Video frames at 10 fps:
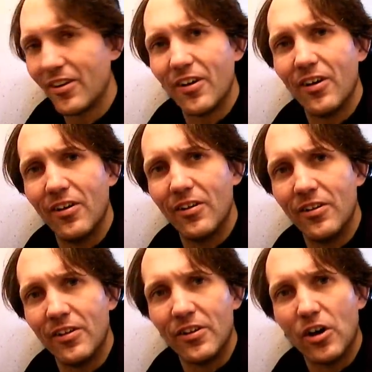
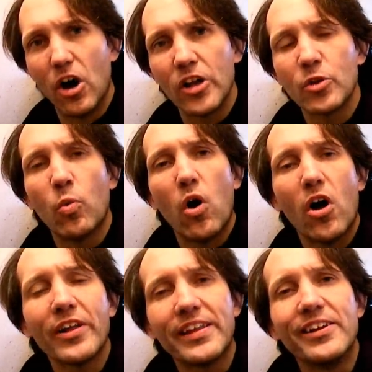on the
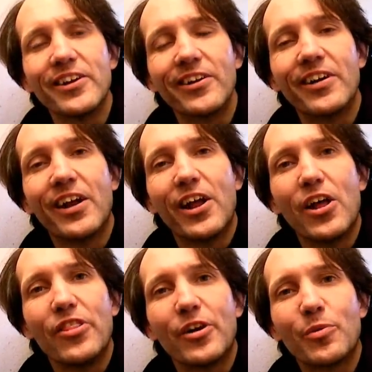wall here,
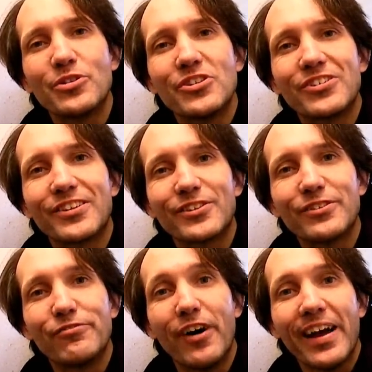there was this little
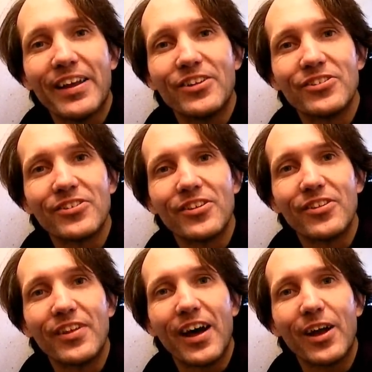device
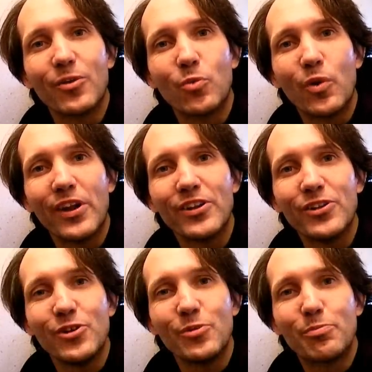that when
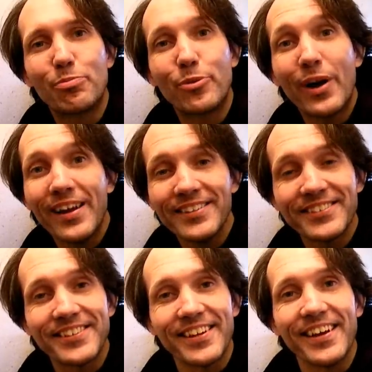you
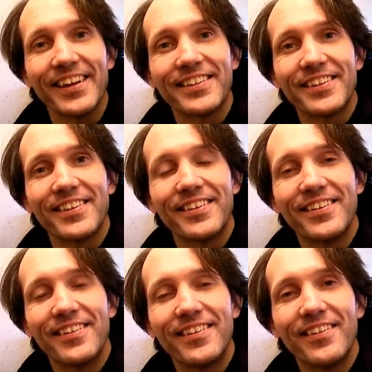pressed it,
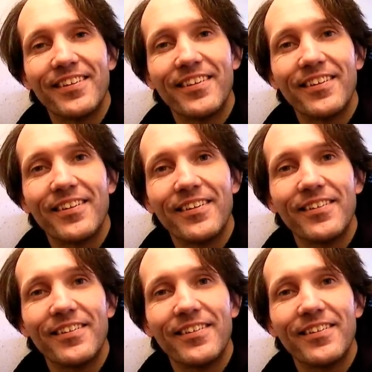it